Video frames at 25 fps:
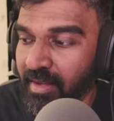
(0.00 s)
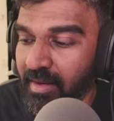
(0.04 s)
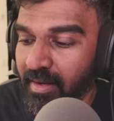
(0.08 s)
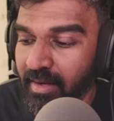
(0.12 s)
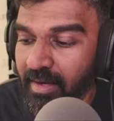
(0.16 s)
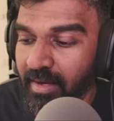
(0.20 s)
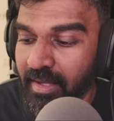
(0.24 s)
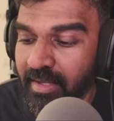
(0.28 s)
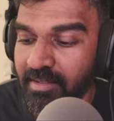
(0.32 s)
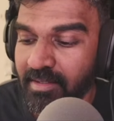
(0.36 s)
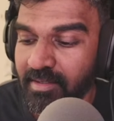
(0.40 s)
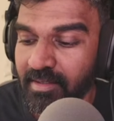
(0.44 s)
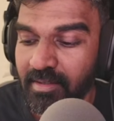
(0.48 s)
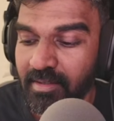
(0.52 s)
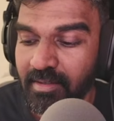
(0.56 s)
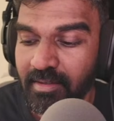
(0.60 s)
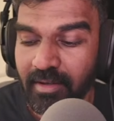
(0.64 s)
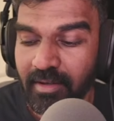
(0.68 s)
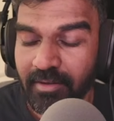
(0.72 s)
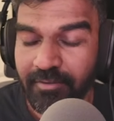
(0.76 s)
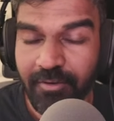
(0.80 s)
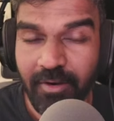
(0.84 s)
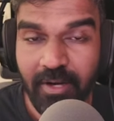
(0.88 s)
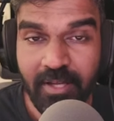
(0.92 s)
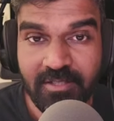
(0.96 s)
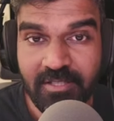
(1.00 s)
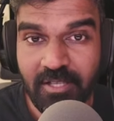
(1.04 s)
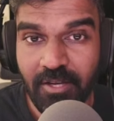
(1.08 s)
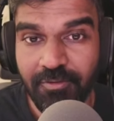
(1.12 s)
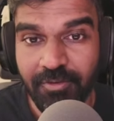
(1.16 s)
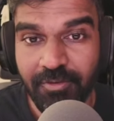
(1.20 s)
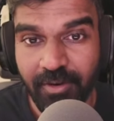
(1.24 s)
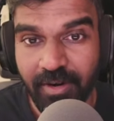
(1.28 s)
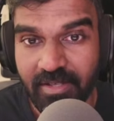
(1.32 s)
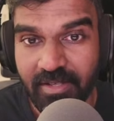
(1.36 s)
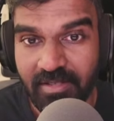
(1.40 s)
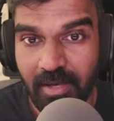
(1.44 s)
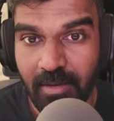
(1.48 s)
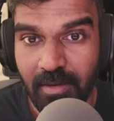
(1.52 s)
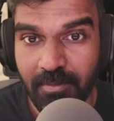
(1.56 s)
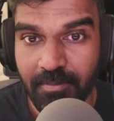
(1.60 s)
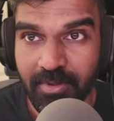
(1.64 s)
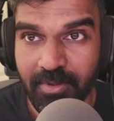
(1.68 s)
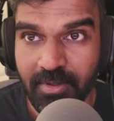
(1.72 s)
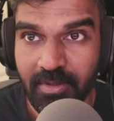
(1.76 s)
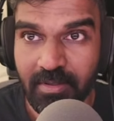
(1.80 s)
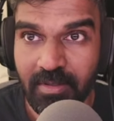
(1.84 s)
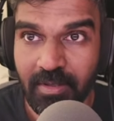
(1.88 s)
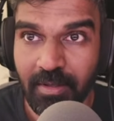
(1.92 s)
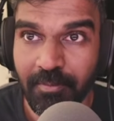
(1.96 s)
Like let's say, for
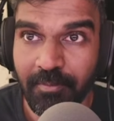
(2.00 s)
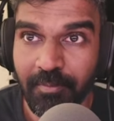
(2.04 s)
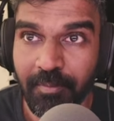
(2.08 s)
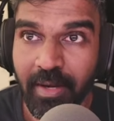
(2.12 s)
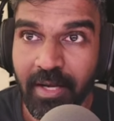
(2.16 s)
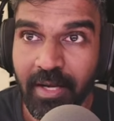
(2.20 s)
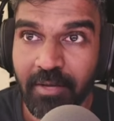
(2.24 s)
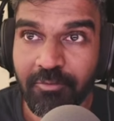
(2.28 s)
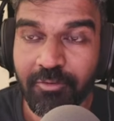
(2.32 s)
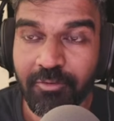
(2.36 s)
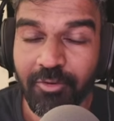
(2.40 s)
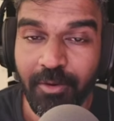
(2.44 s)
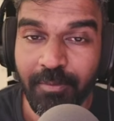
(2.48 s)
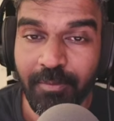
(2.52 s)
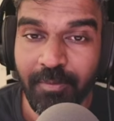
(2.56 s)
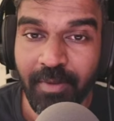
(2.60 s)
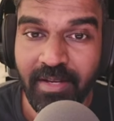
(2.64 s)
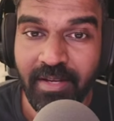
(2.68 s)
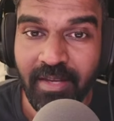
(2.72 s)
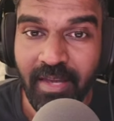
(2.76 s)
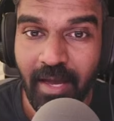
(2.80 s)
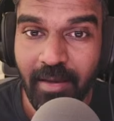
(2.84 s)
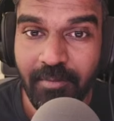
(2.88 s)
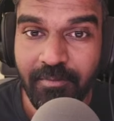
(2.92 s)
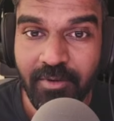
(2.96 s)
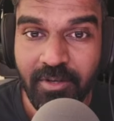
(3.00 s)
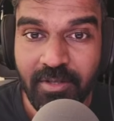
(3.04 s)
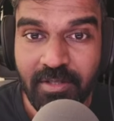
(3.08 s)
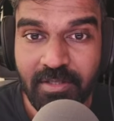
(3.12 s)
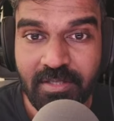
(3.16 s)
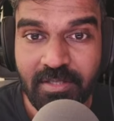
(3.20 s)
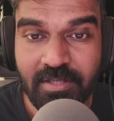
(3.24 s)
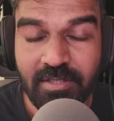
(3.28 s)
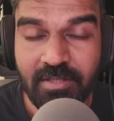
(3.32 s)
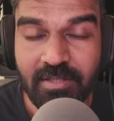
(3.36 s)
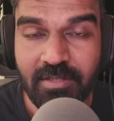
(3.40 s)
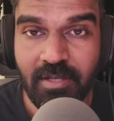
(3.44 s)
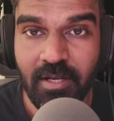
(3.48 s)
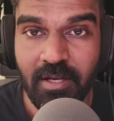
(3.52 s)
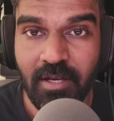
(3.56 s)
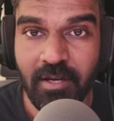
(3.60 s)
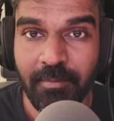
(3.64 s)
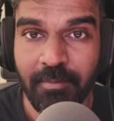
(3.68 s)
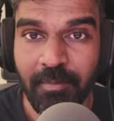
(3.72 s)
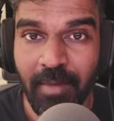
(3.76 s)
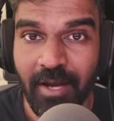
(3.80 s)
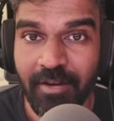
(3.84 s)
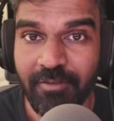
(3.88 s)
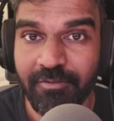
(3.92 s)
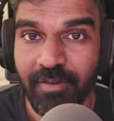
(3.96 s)
example, the medium format cameras are
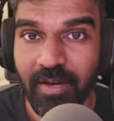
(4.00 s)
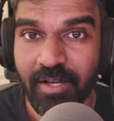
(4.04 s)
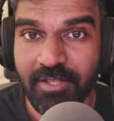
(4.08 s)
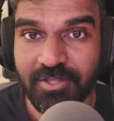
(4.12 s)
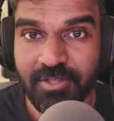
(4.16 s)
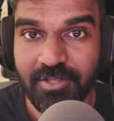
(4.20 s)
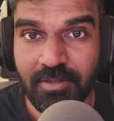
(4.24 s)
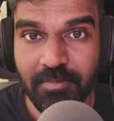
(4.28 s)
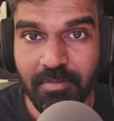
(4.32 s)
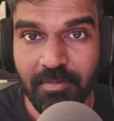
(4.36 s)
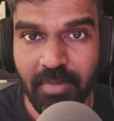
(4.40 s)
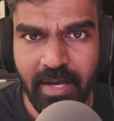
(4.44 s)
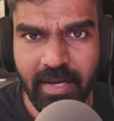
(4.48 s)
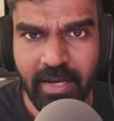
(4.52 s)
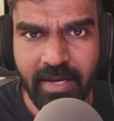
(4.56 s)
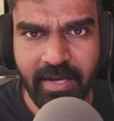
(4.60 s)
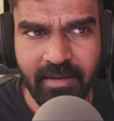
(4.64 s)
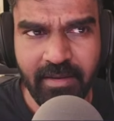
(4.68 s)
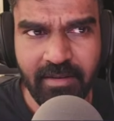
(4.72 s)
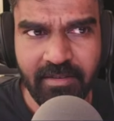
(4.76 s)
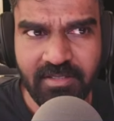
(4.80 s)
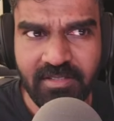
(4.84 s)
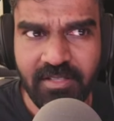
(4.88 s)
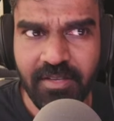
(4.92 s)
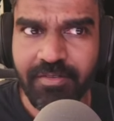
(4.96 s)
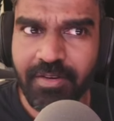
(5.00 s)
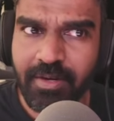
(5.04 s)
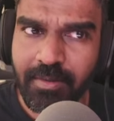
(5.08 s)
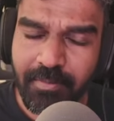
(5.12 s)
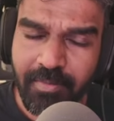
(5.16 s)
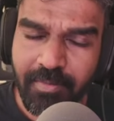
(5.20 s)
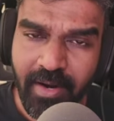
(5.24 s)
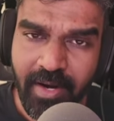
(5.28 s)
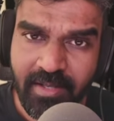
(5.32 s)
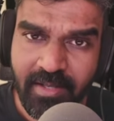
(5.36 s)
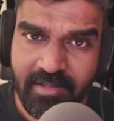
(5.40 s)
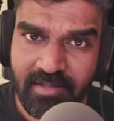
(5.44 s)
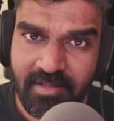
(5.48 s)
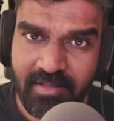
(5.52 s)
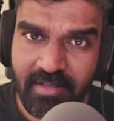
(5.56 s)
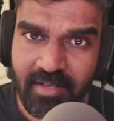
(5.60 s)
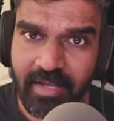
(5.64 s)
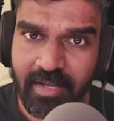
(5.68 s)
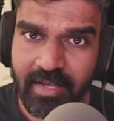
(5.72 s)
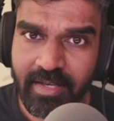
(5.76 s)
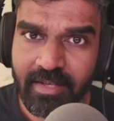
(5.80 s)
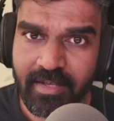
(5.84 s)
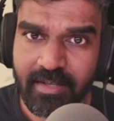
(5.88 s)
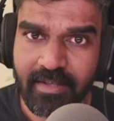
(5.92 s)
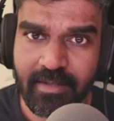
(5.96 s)
manufactured by several brands
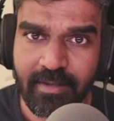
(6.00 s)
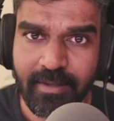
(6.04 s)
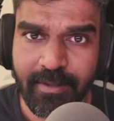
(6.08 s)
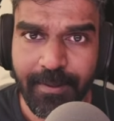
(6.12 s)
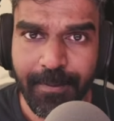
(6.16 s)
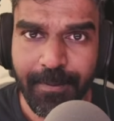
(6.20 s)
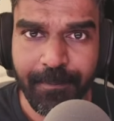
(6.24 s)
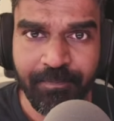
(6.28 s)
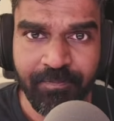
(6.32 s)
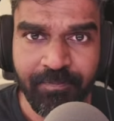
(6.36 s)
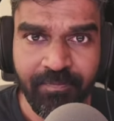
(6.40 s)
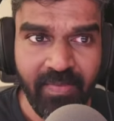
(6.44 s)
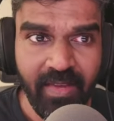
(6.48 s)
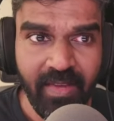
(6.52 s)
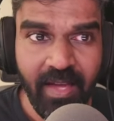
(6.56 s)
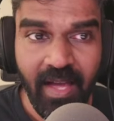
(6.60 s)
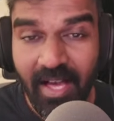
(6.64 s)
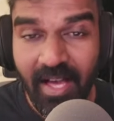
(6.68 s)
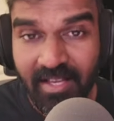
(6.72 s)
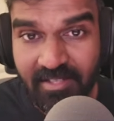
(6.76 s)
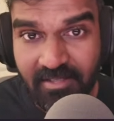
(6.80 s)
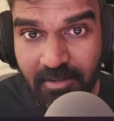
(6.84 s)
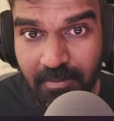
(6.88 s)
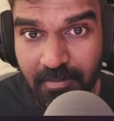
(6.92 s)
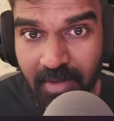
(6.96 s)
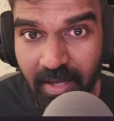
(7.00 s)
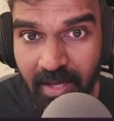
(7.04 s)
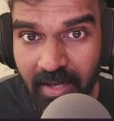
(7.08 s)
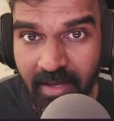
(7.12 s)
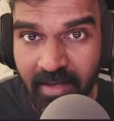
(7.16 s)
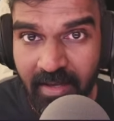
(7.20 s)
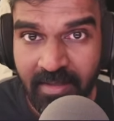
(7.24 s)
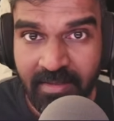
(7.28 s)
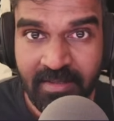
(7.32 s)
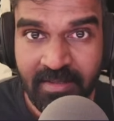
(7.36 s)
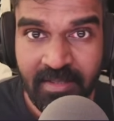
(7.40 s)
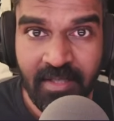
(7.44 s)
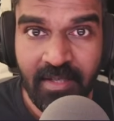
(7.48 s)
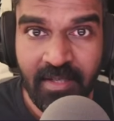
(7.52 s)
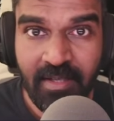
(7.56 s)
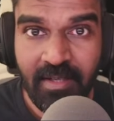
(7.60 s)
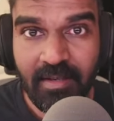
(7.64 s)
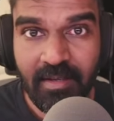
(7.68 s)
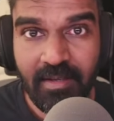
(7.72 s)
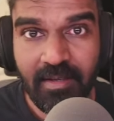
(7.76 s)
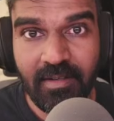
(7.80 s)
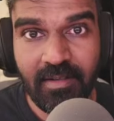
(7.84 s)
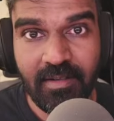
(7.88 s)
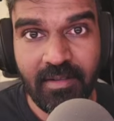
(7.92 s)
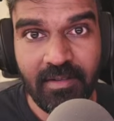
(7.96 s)
like Hasselblad,
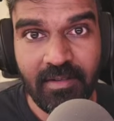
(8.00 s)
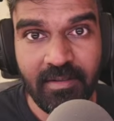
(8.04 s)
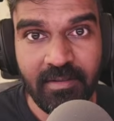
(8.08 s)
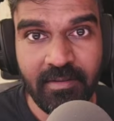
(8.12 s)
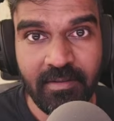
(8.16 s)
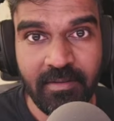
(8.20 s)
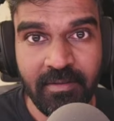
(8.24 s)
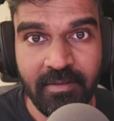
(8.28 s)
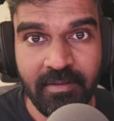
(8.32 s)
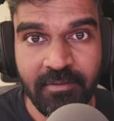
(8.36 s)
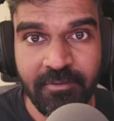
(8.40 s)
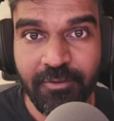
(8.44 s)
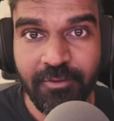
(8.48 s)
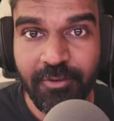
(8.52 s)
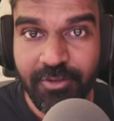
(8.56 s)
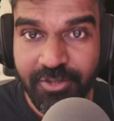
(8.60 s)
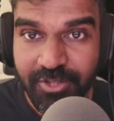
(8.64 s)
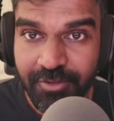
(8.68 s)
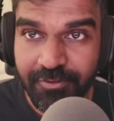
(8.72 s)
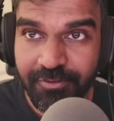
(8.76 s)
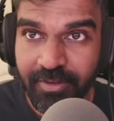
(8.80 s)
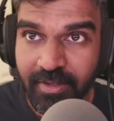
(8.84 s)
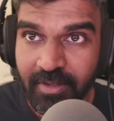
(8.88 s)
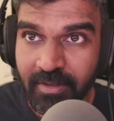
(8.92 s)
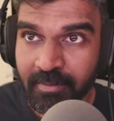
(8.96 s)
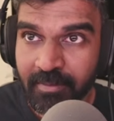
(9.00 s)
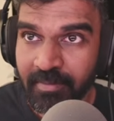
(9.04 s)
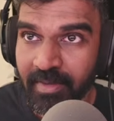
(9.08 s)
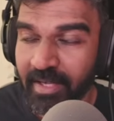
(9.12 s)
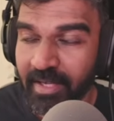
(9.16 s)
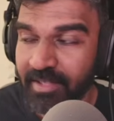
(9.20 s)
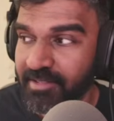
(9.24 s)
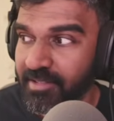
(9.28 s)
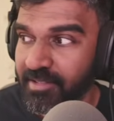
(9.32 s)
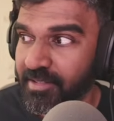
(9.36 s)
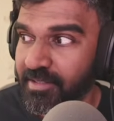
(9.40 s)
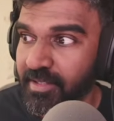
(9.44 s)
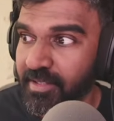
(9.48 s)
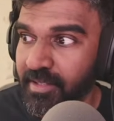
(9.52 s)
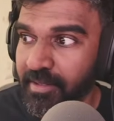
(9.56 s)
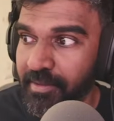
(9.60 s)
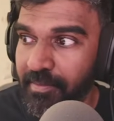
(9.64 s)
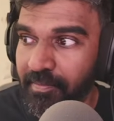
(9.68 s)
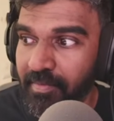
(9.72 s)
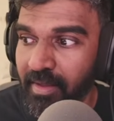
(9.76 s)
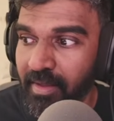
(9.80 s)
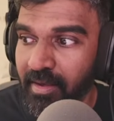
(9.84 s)
Fujifilm, etc.